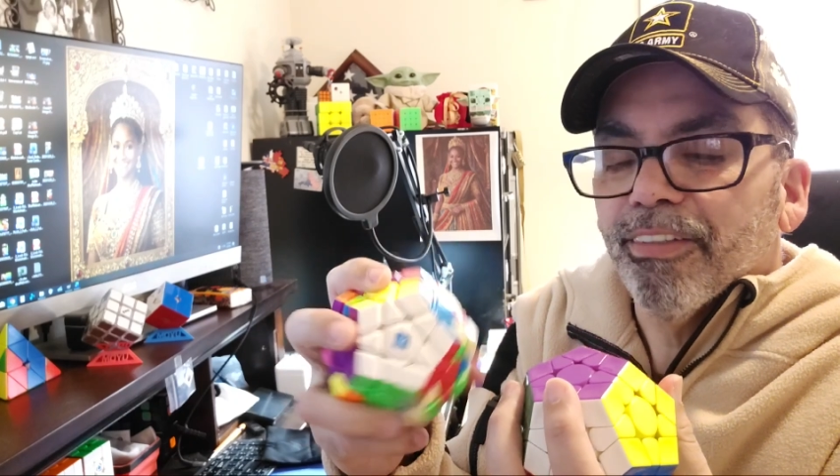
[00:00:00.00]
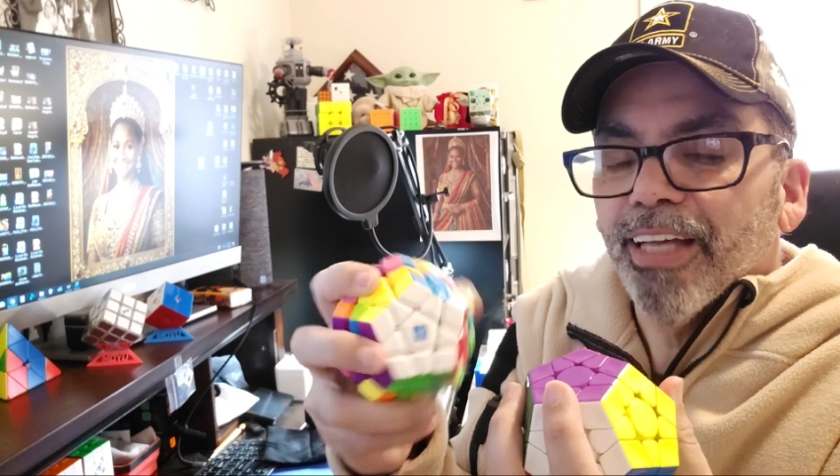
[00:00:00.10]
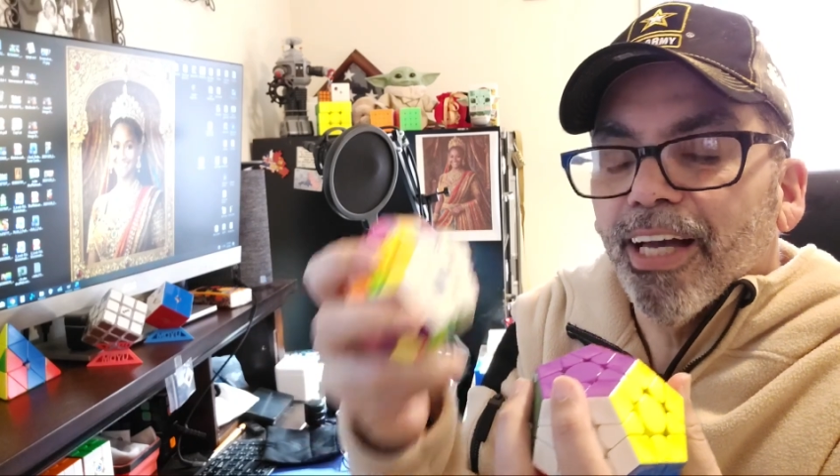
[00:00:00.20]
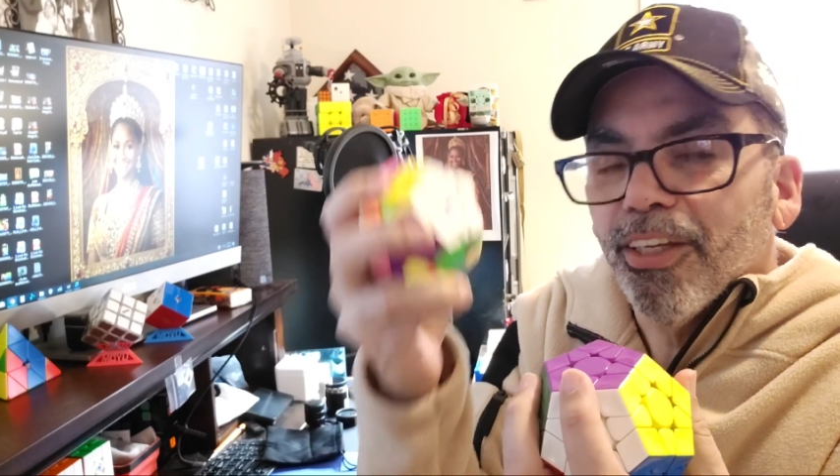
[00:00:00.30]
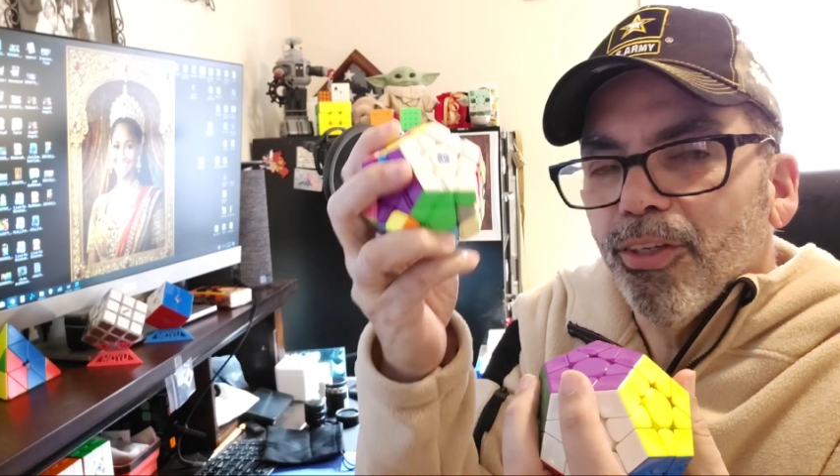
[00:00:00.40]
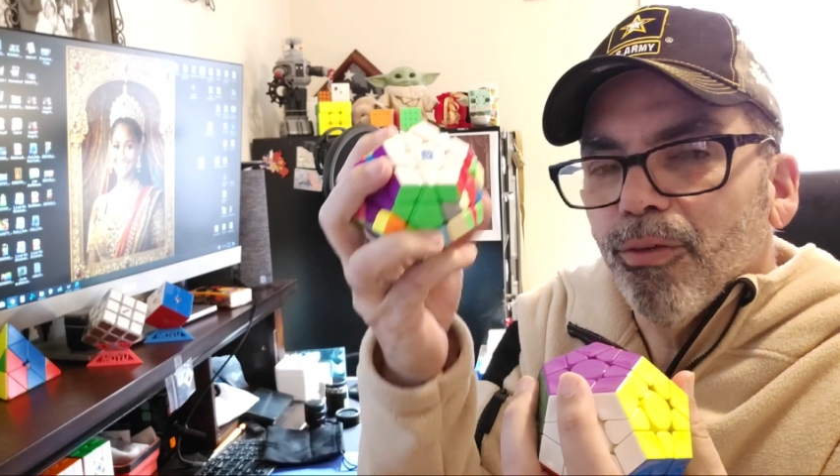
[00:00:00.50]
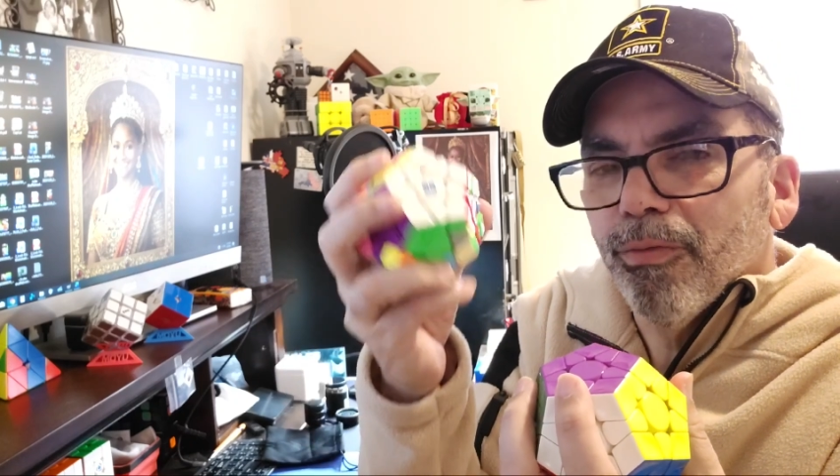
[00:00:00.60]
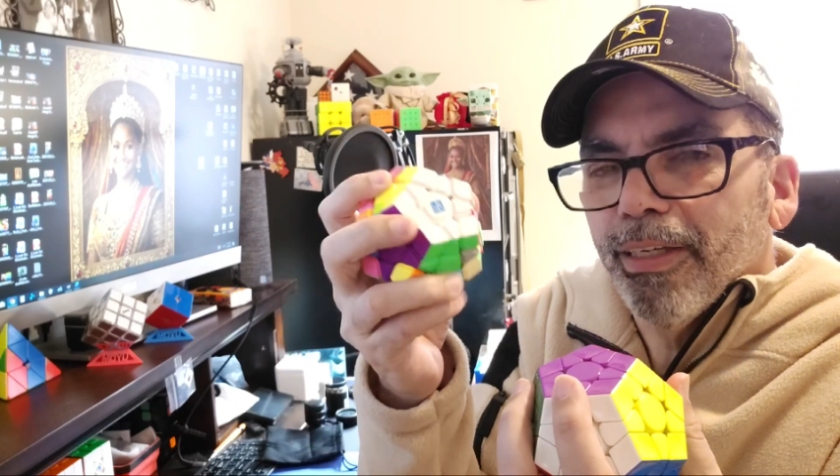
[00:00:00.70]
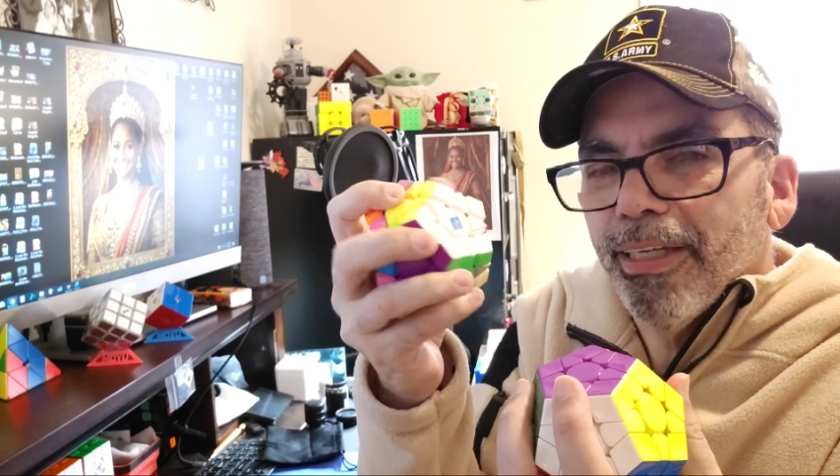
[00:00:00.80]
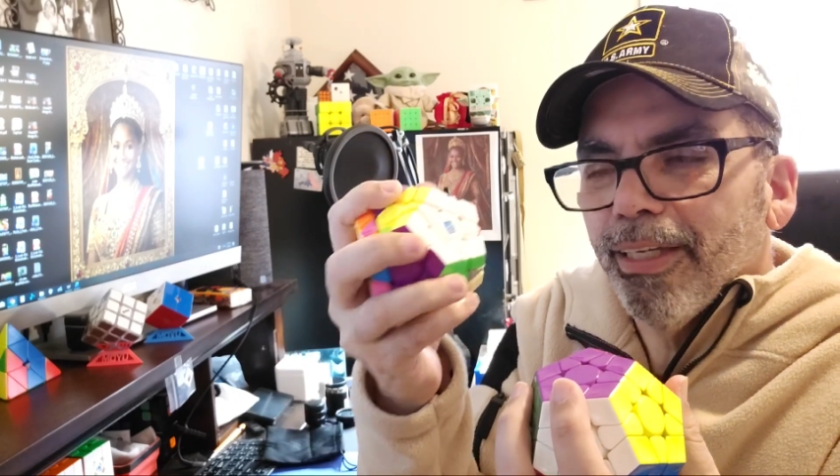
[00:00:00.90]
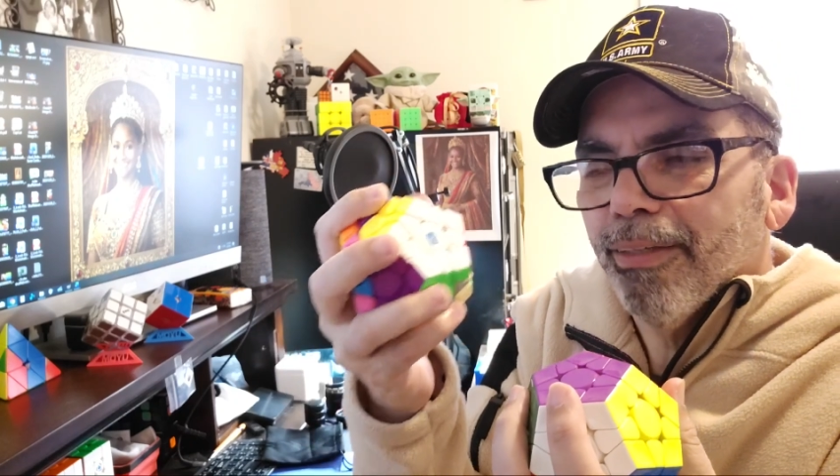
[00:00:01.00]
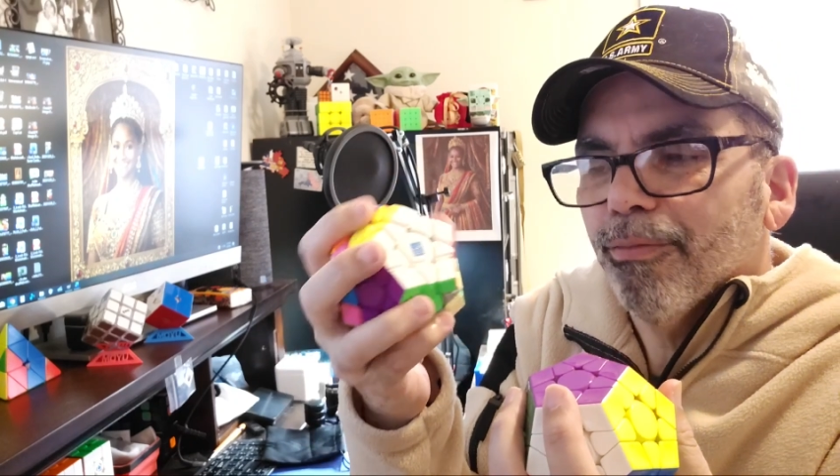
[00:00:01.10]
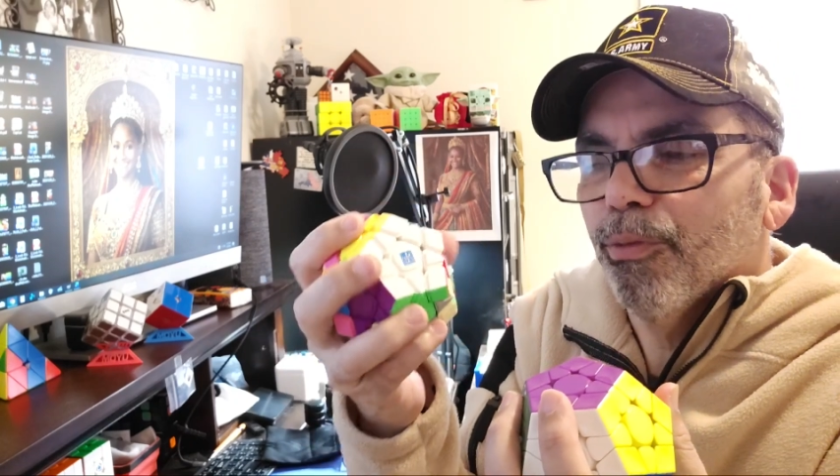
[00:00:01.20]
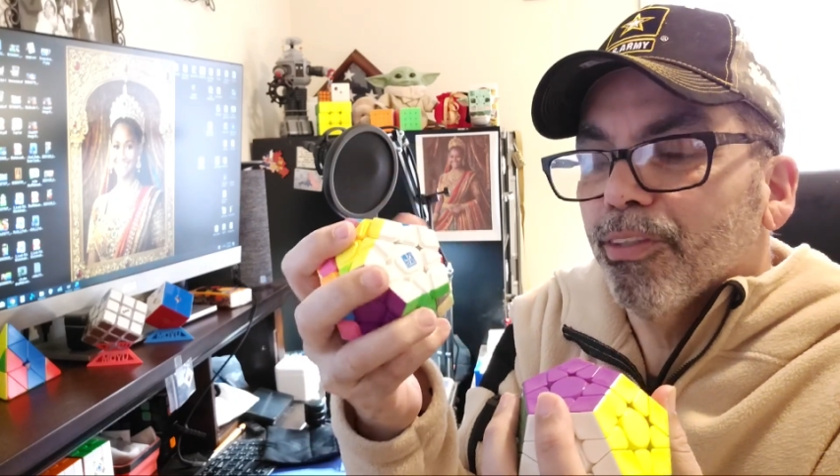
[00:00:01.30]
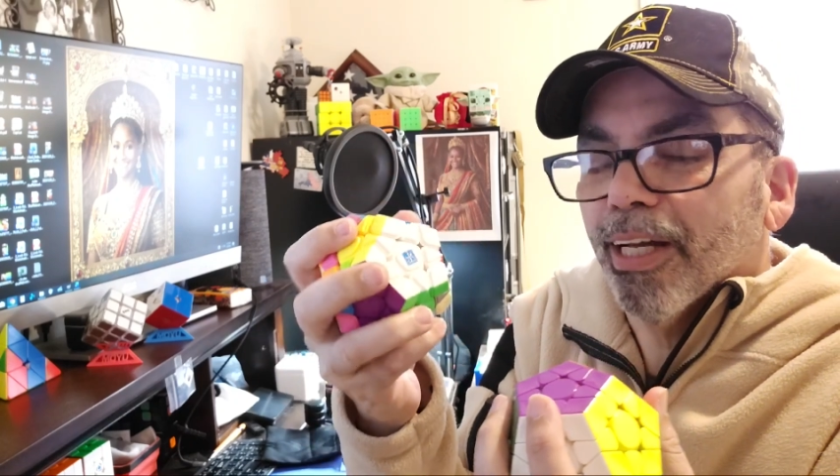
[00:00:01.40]
not UV,
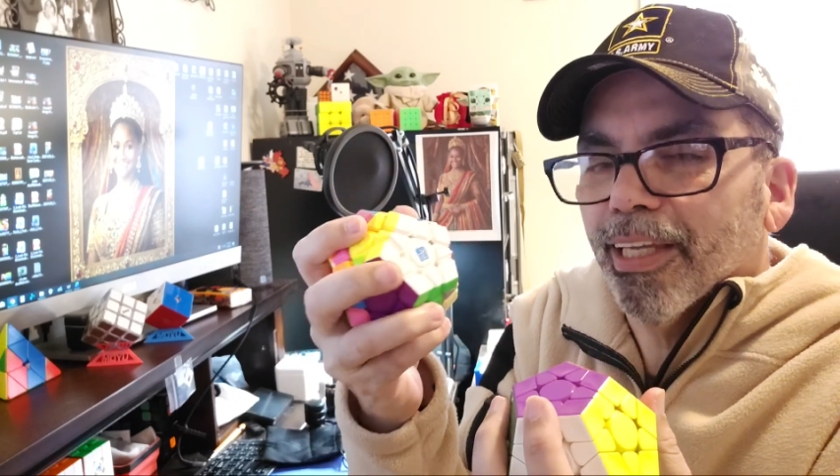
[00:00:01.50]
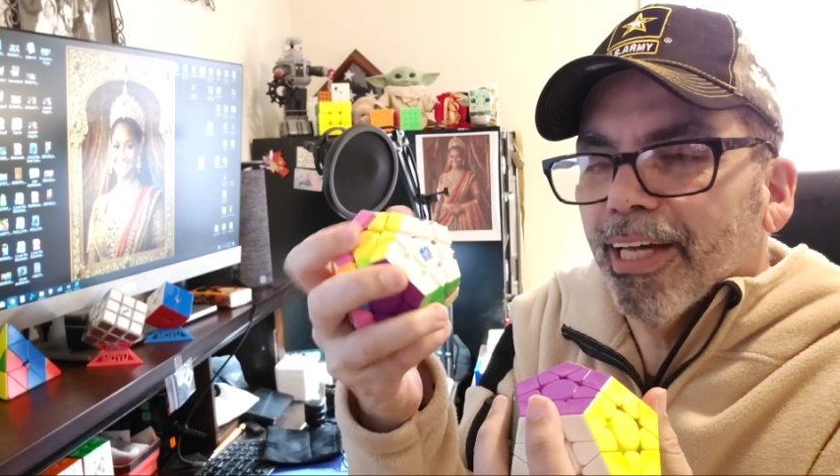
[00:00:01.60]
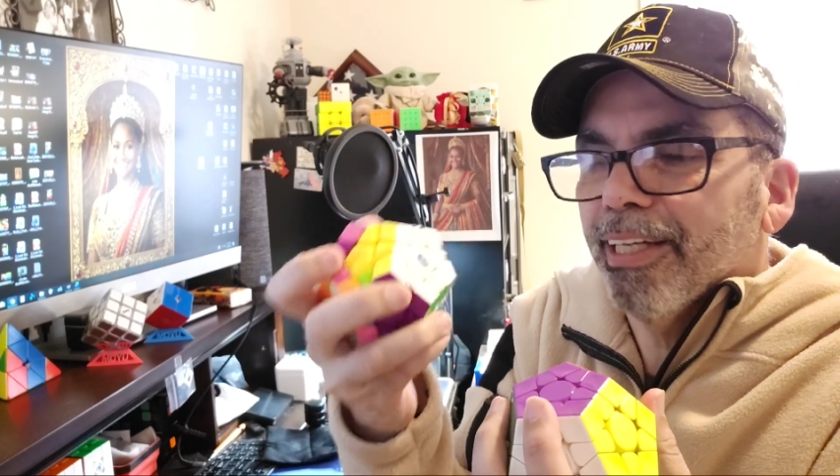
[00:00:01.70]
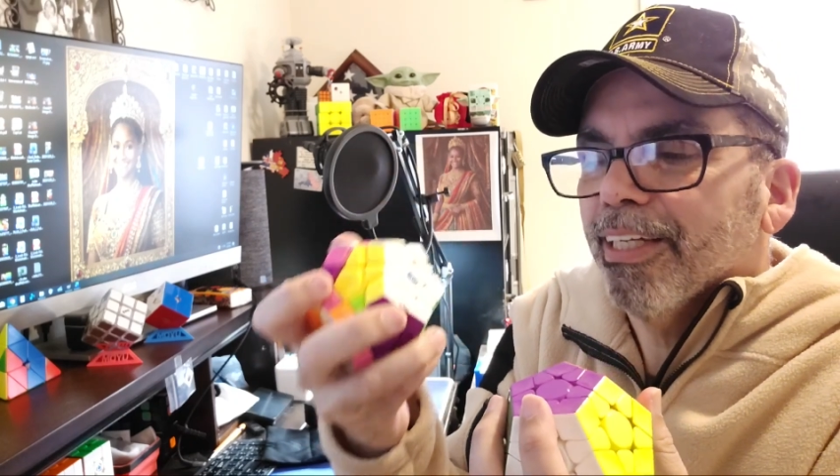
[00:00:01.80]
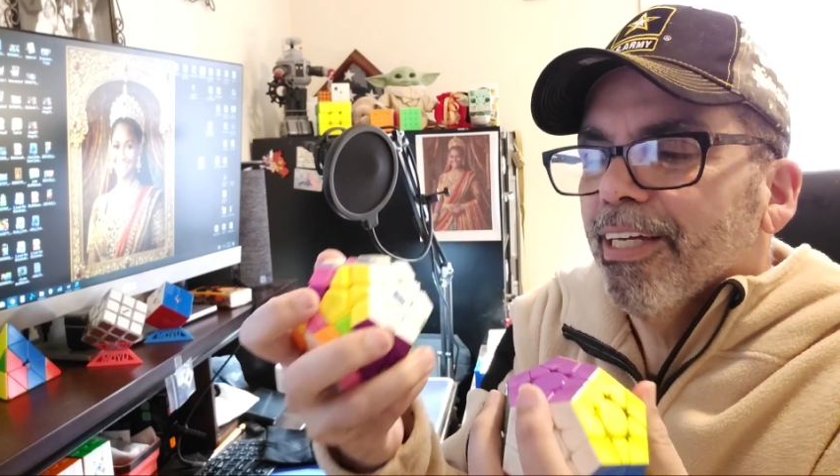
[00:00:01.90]
which I like.